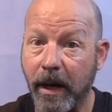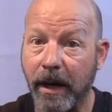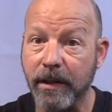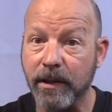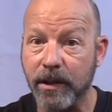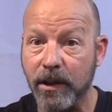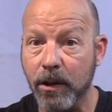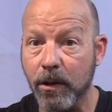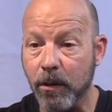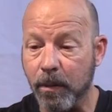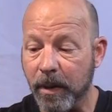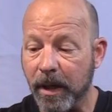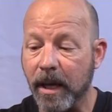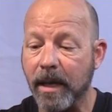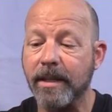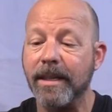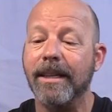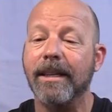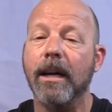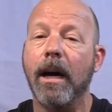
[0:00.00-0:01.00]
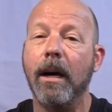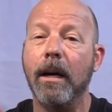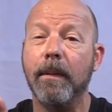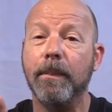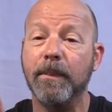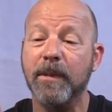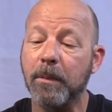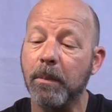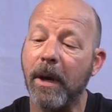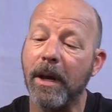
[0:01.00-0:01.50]
nice too, because it
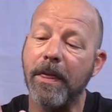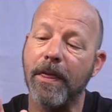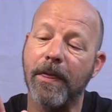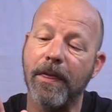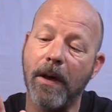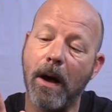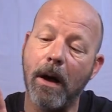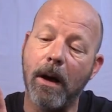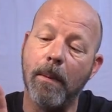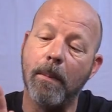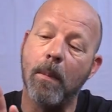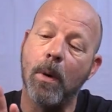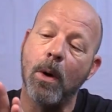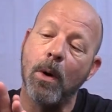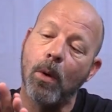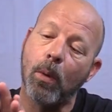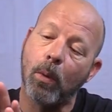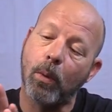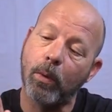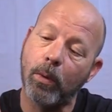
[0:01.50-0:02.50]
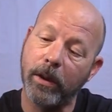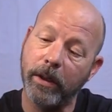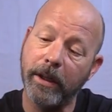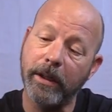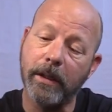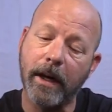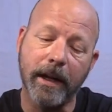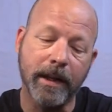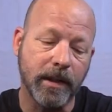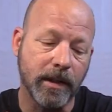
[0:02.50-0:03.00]
cups my thumb really
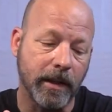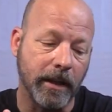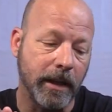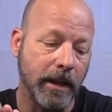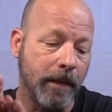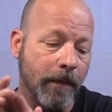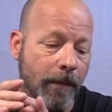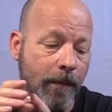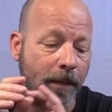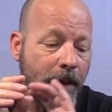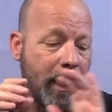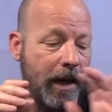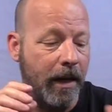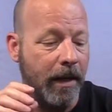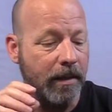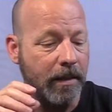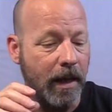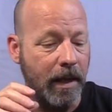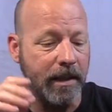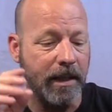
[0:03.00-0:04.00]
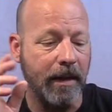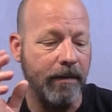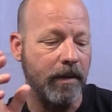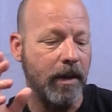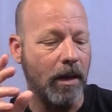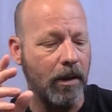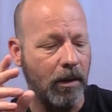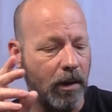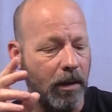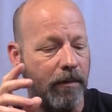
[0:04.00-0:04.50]
nicely, and it does have
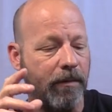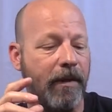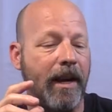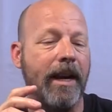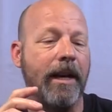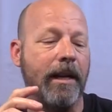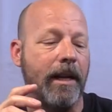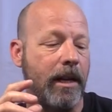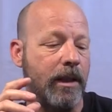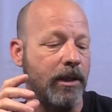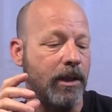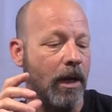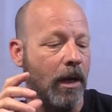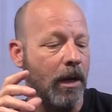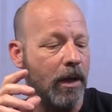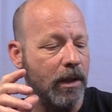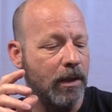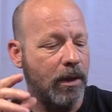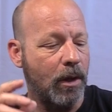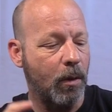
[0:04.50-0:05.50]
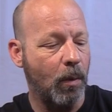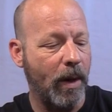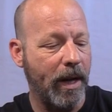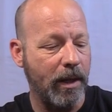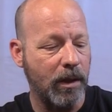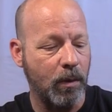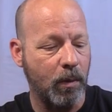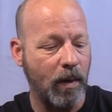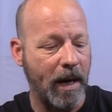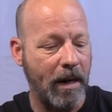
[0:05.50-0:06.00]
another advantage to the way
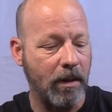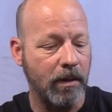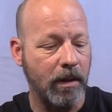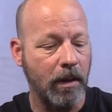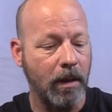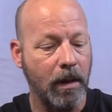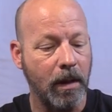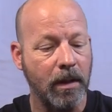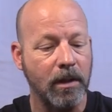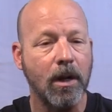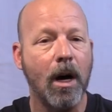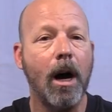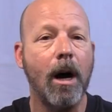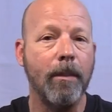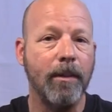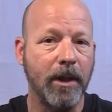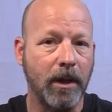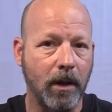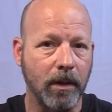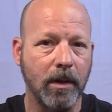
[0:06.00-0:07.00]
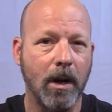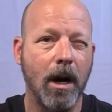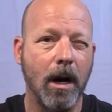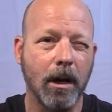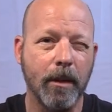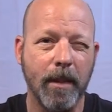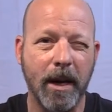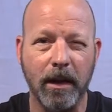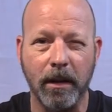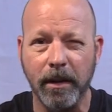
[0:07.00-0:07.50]
it's rounded on the top that I'll
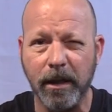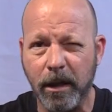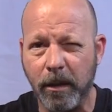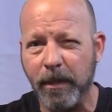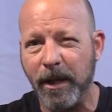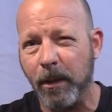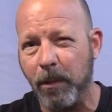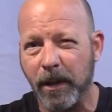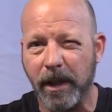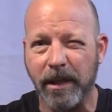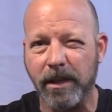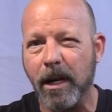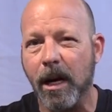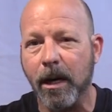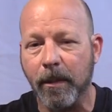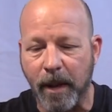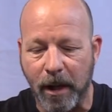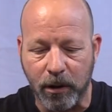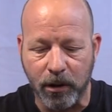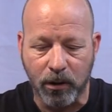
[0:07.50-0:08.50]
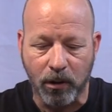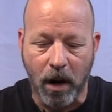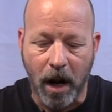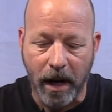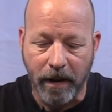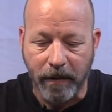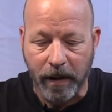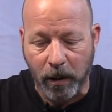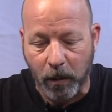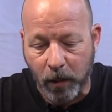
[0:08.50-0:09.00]
talk about a little bit when I talk about
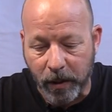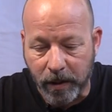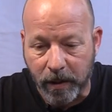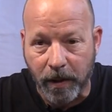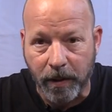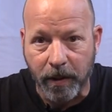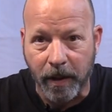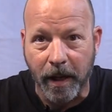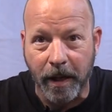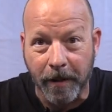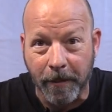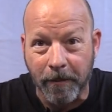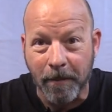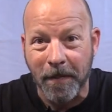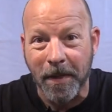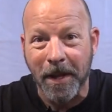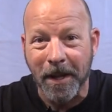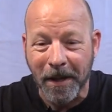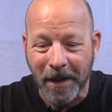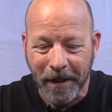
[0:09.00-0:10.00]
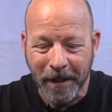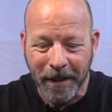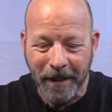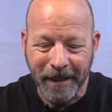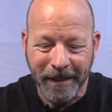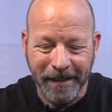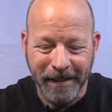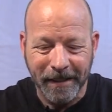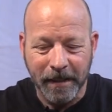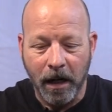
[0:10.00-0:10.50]
driving with the thing.
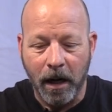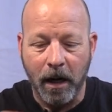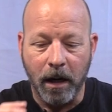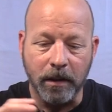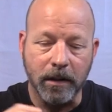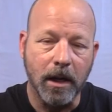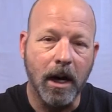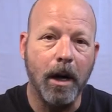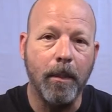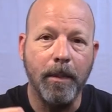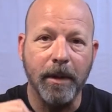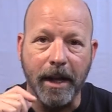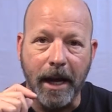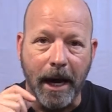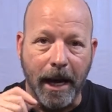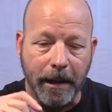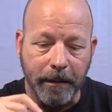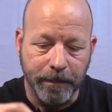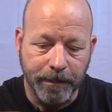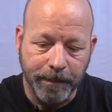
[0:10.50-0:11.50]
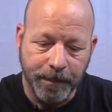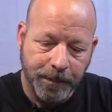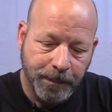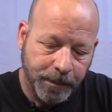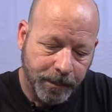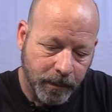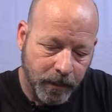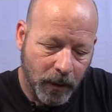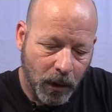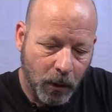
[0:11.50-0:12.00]
On top of that,
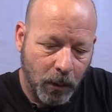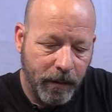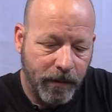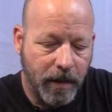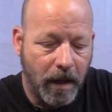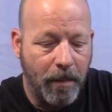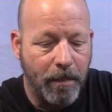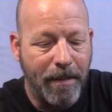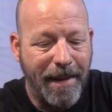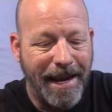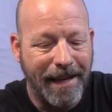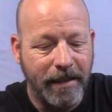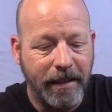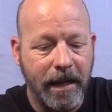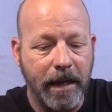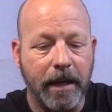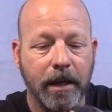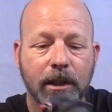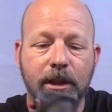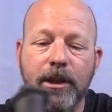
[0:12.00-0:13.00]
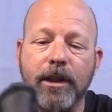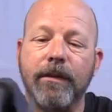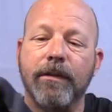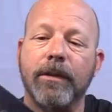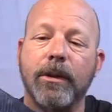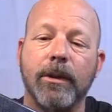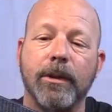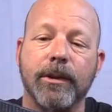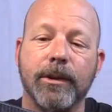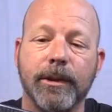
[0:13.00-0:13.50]
we've got magnetic
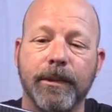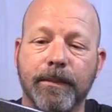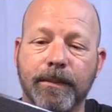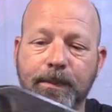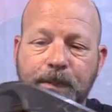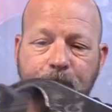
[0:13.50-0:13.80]
shifters.